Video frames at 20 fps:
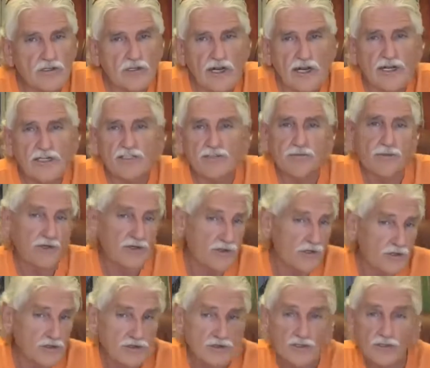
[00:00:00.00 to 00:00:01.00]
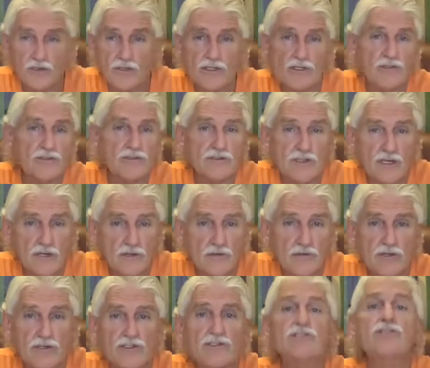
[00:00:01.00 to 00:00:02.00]
glands produce
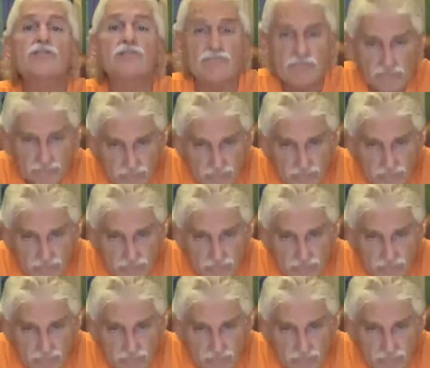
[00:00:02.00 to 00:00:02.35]
corticosteroids?